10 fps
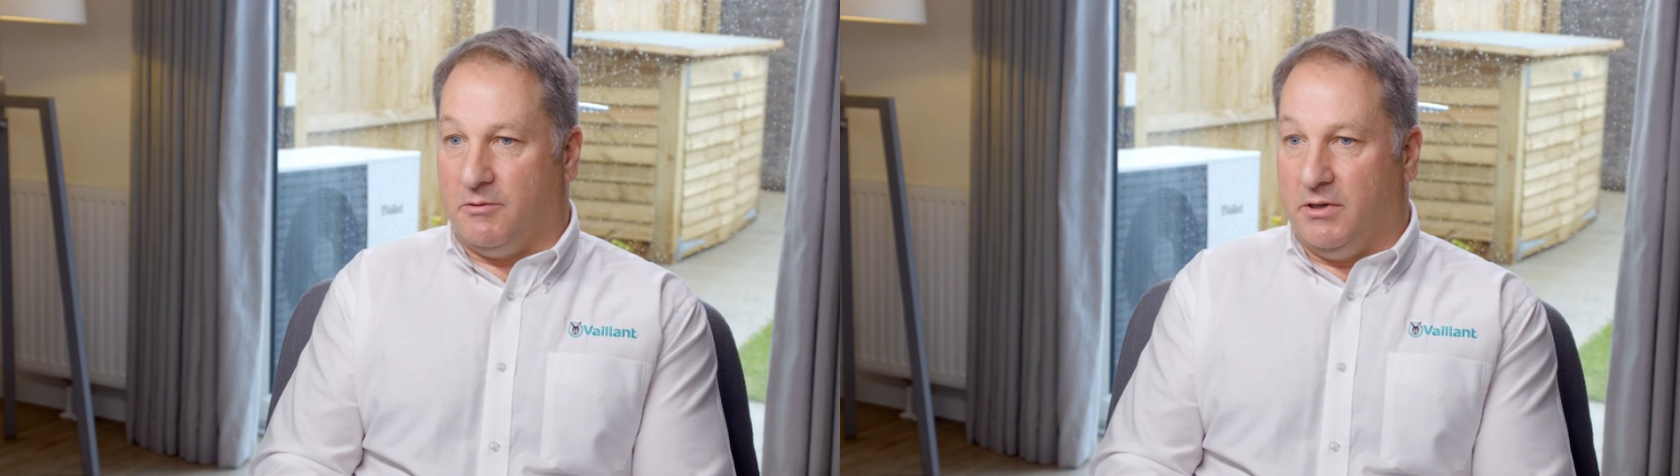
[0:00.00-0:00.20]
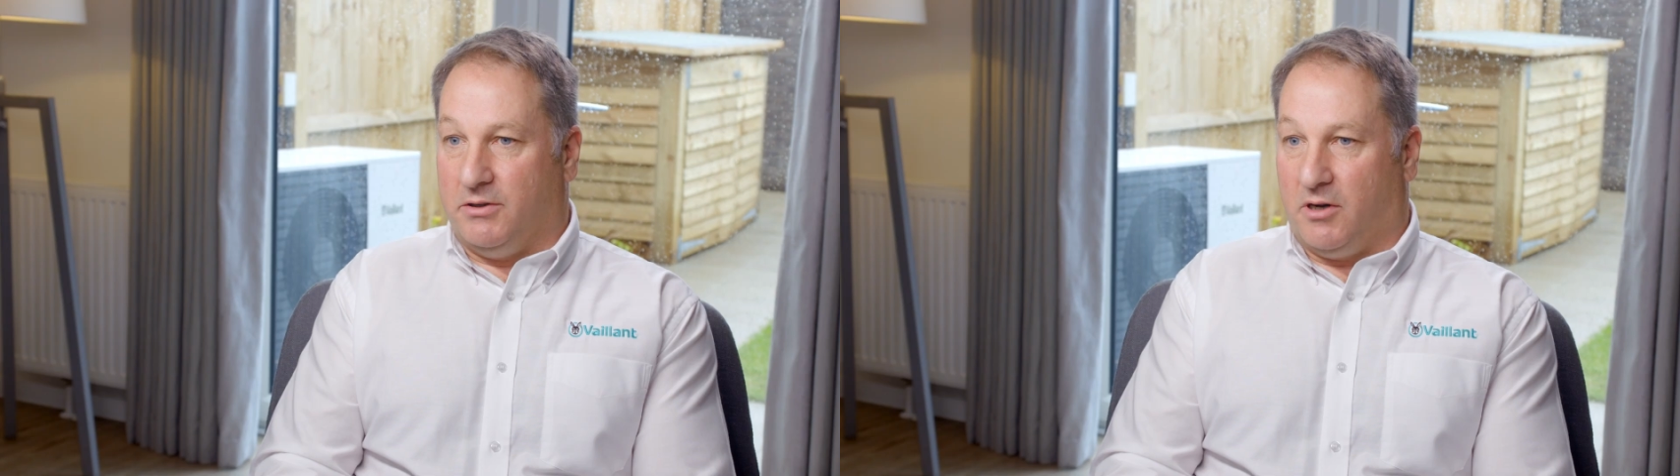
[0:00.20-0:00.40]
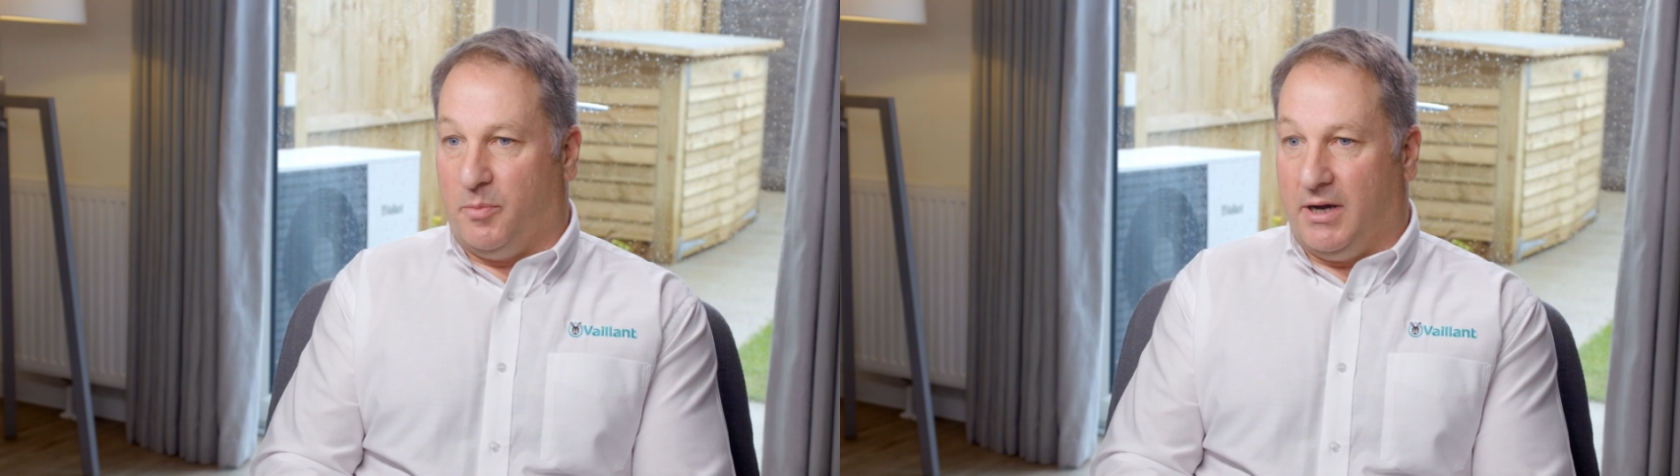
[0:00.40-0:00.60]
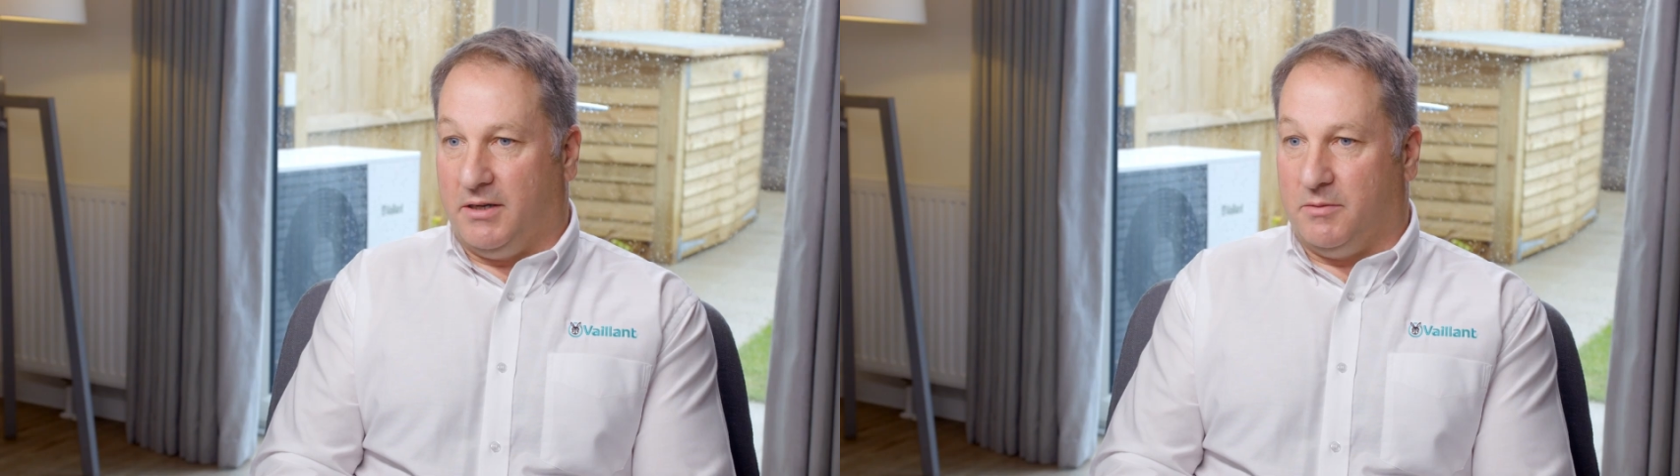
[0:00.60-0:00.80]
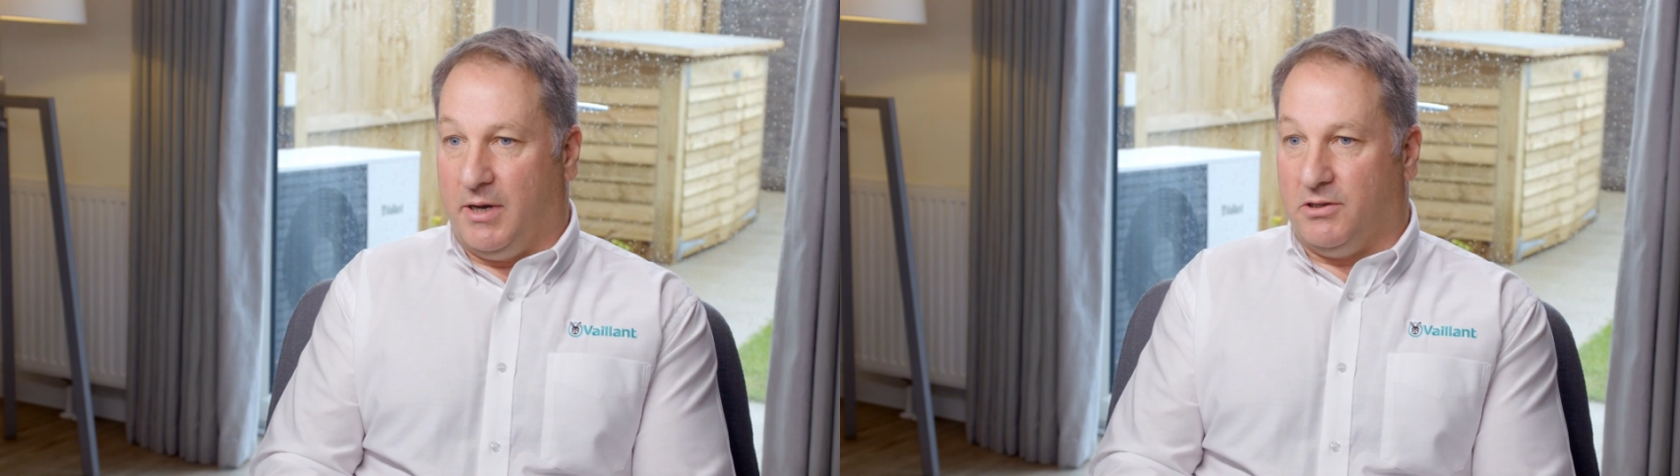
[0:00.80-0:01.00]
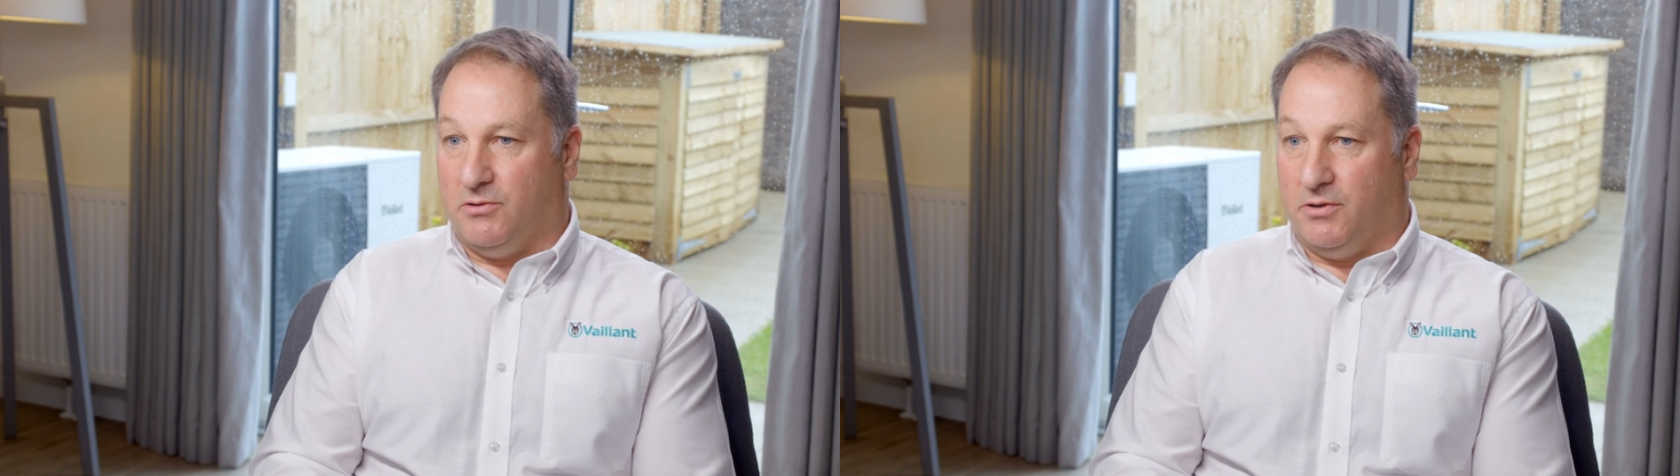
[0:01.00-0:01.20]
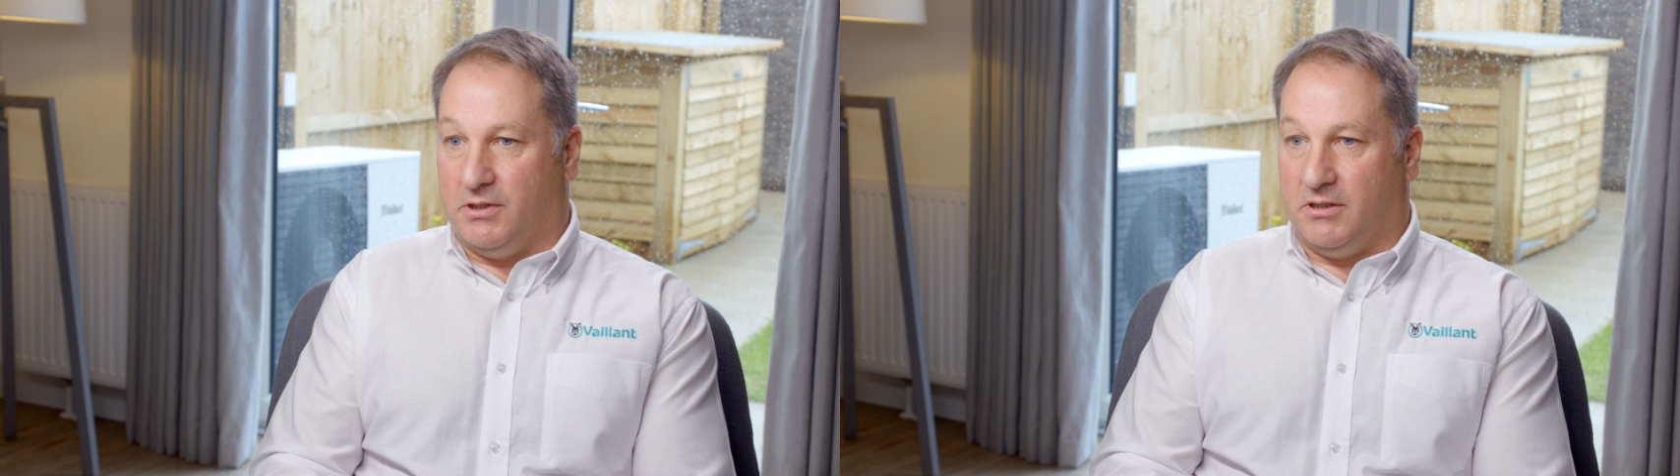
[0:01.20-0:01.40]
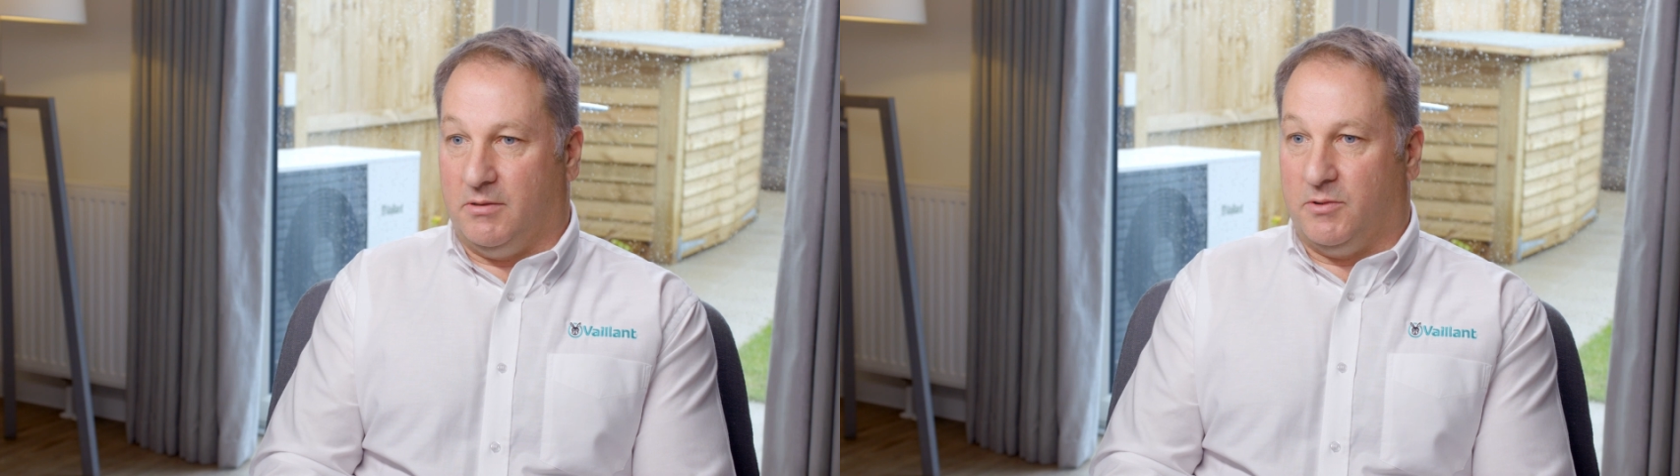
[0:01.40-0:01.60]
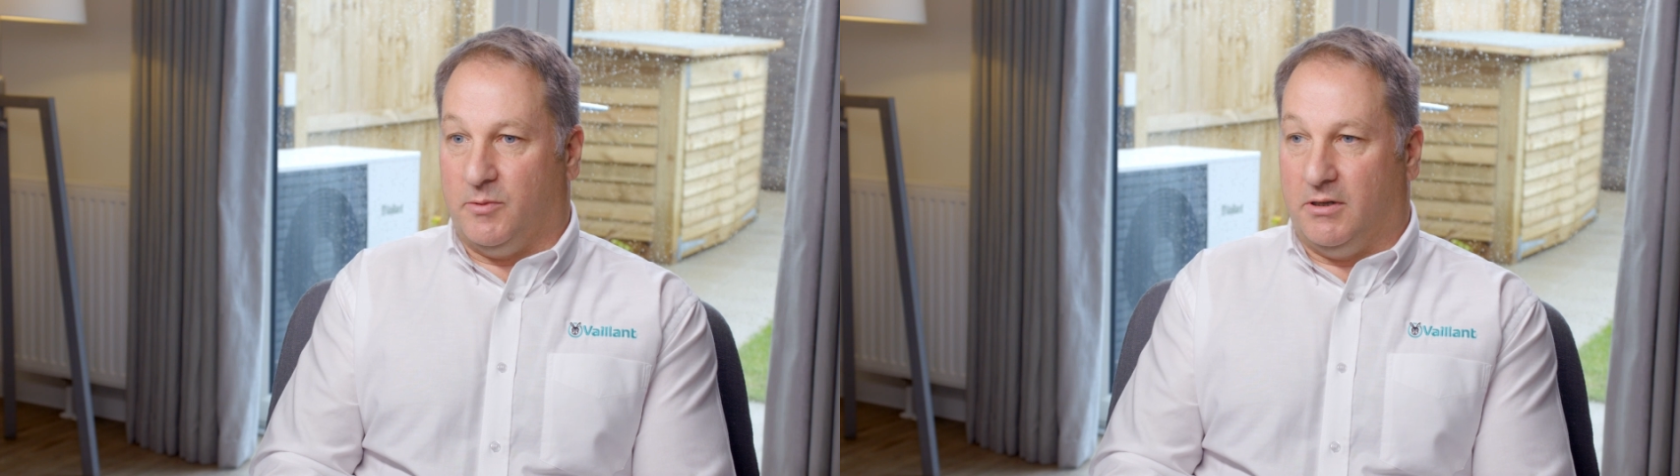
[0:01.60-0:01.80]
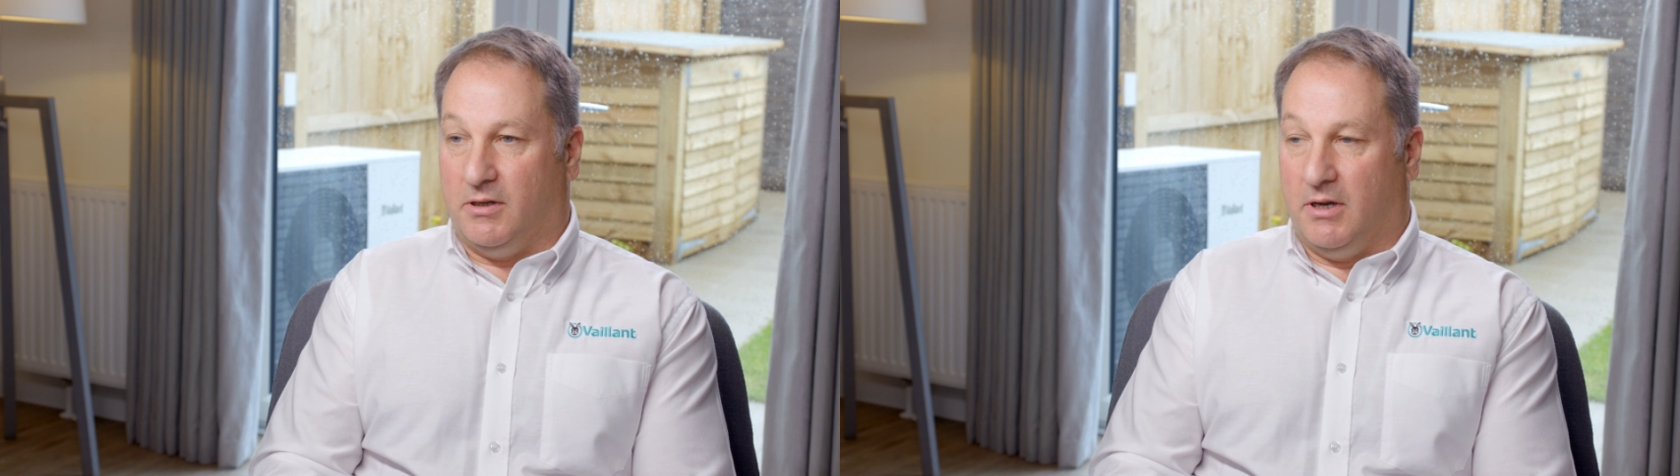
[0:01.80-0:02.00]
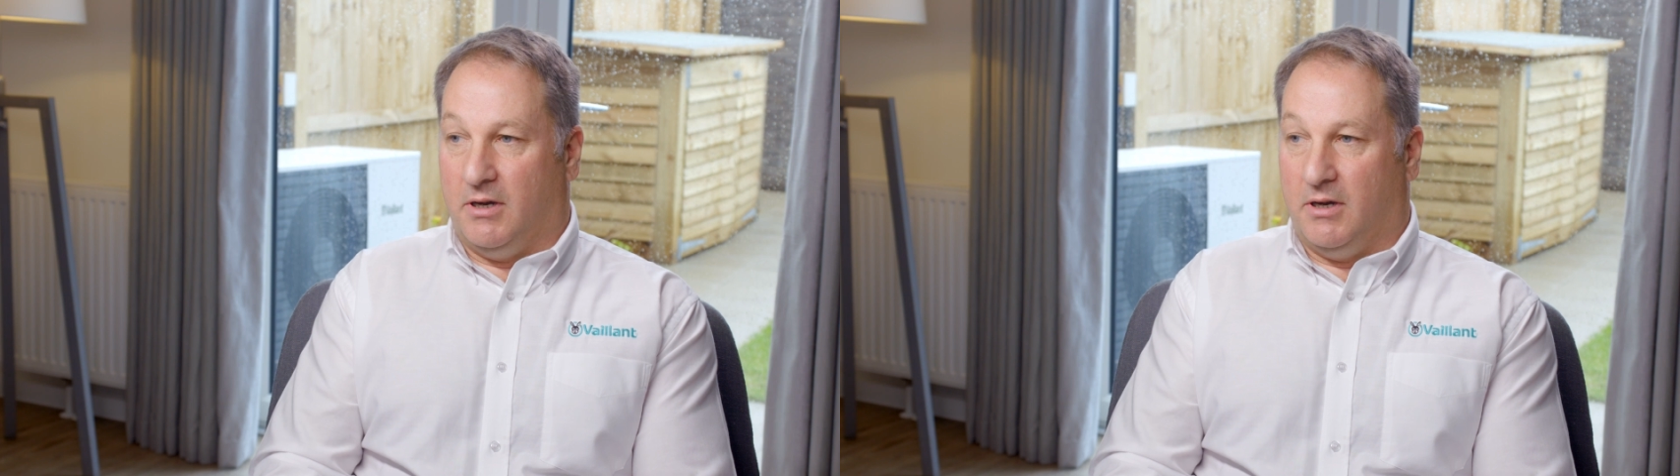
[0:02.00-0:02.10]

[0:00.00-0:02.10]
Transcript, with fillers: with TopHat to make sure the systems were